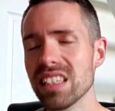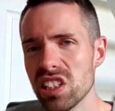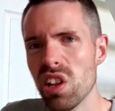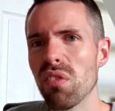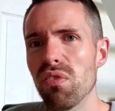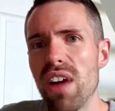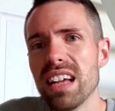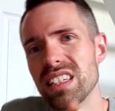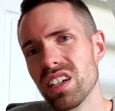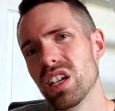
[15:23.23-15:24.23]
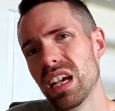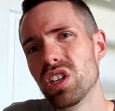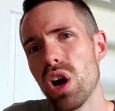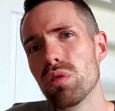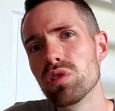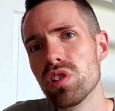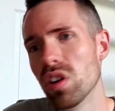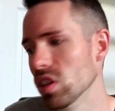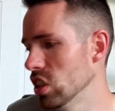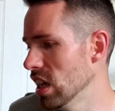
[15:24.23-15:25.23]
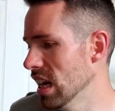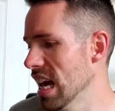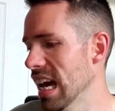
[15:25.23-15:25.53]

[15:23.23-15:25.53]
It's not fat, it goes nicer,